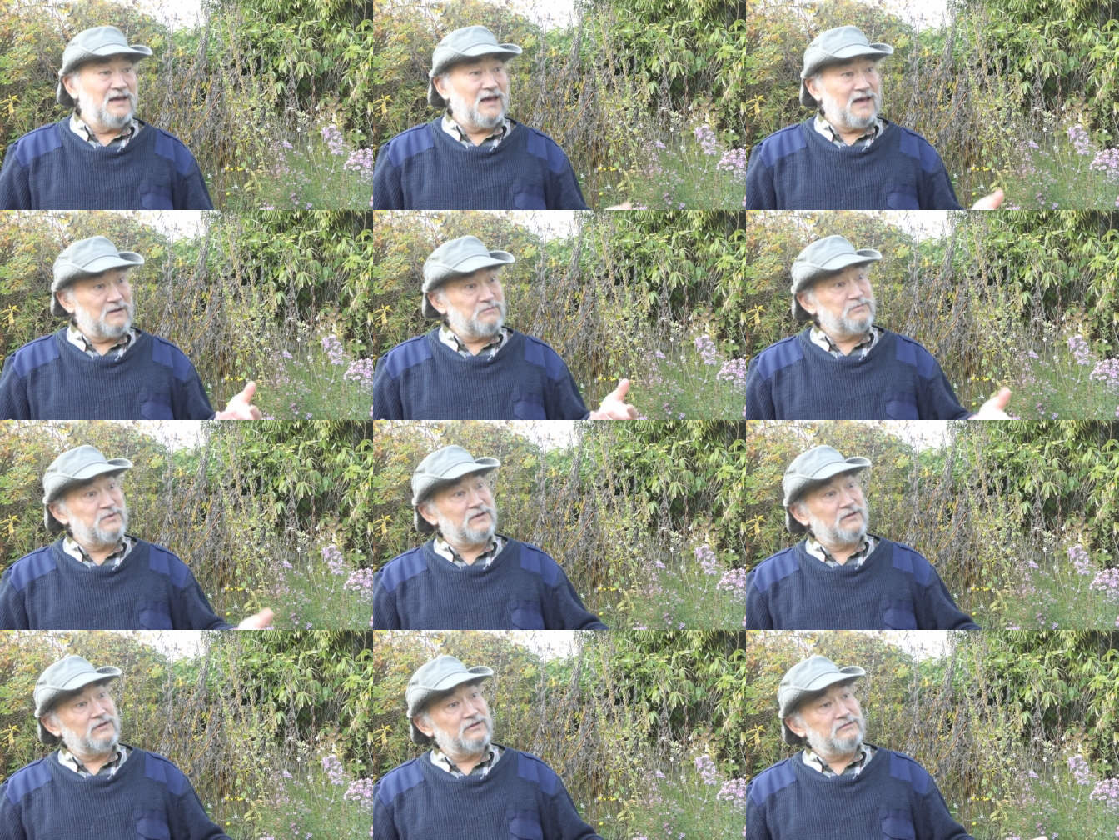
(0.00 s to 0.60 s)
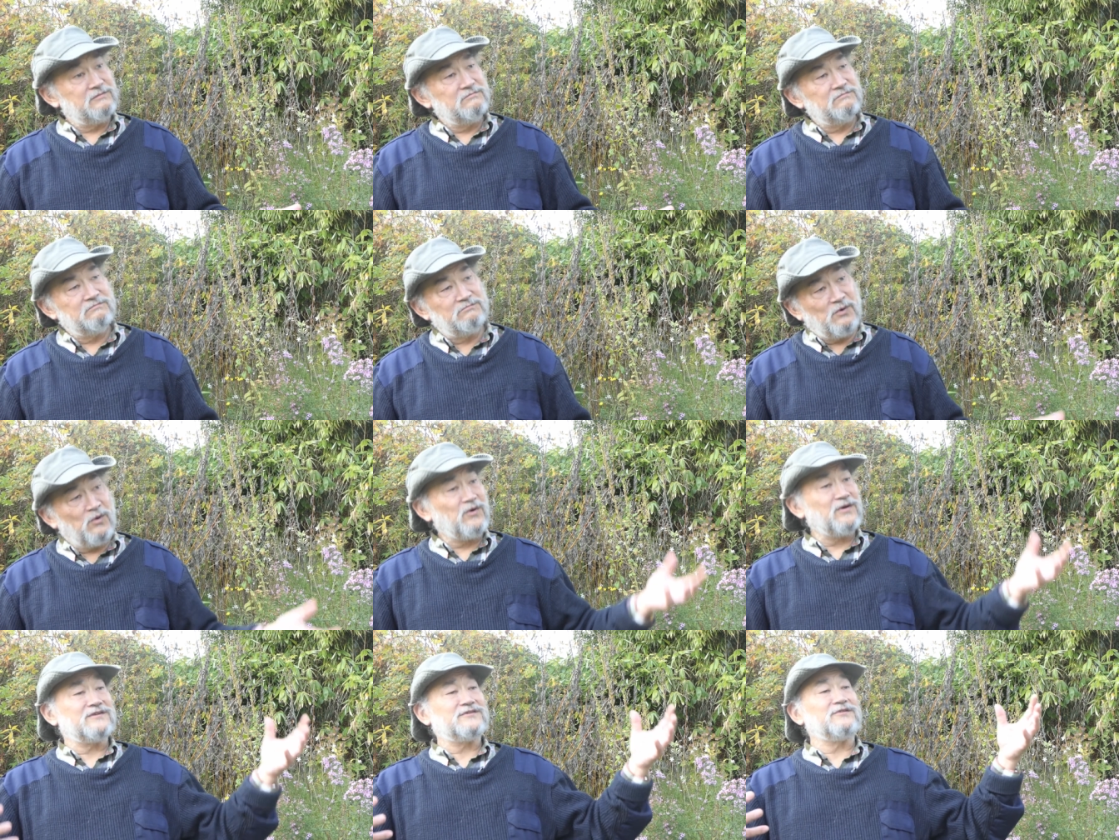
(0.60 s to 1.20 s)
and build
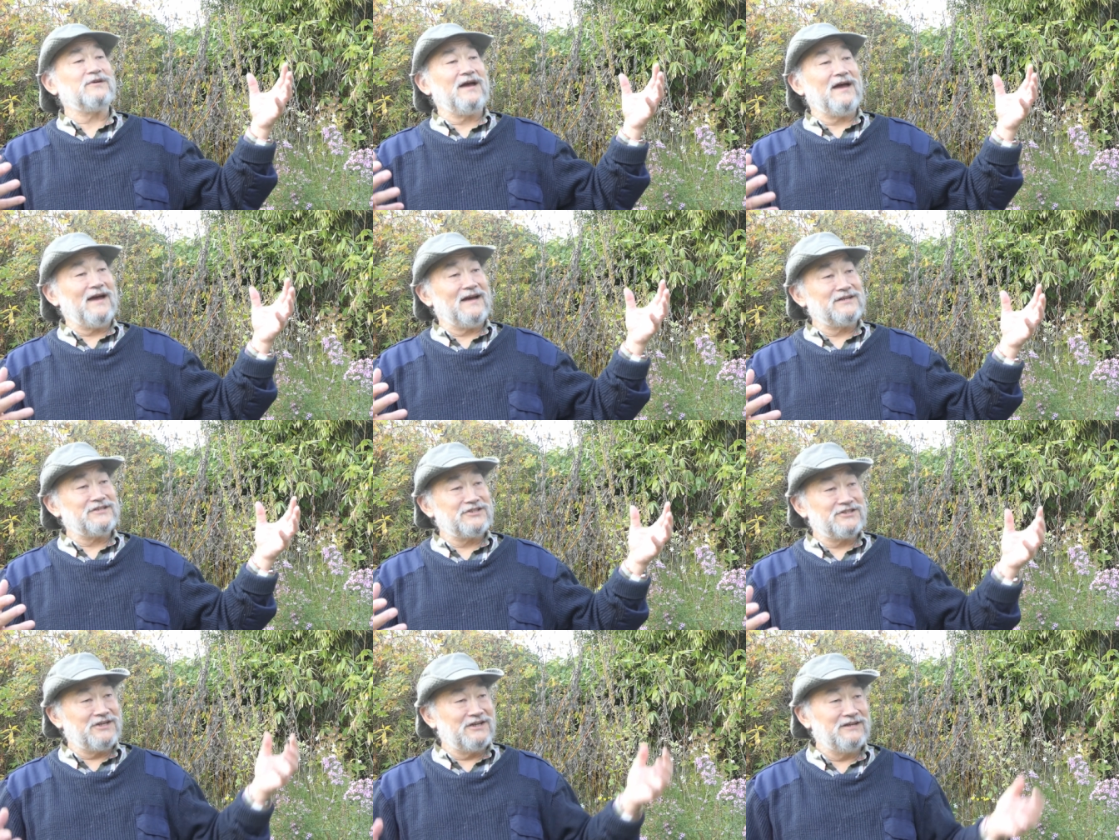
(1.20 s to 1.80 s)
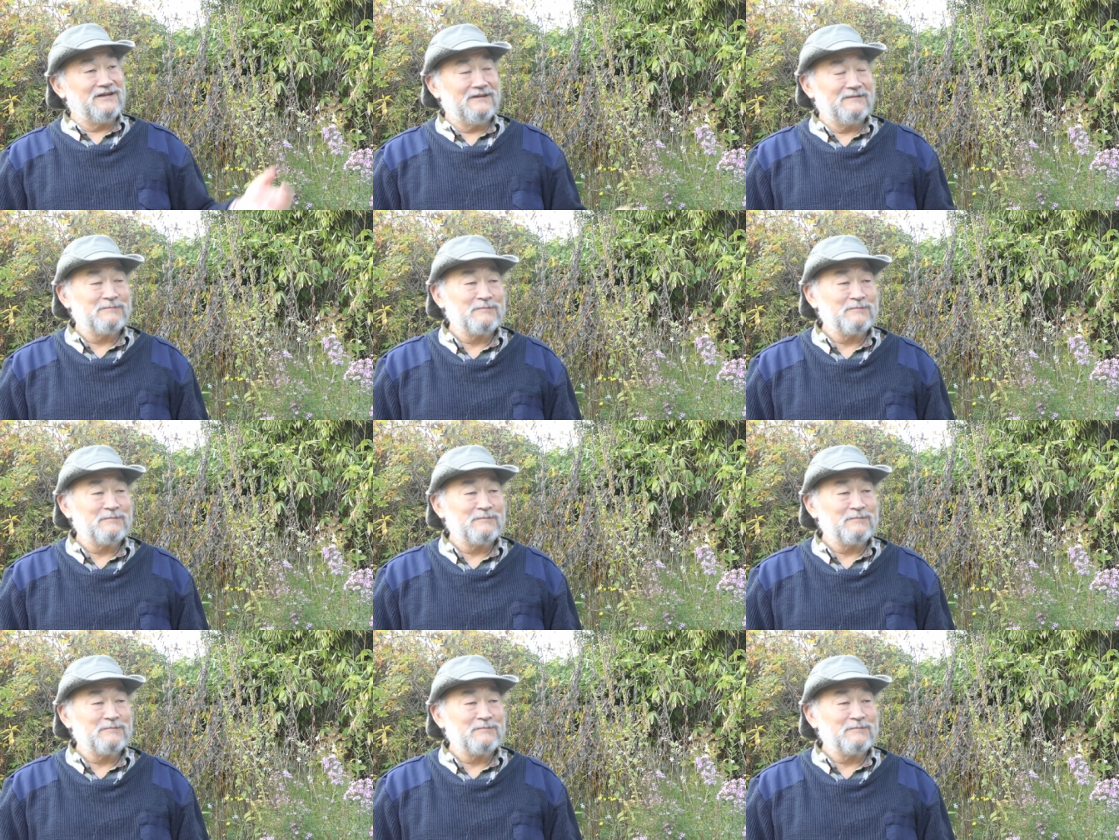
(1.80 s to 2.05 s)
more trash.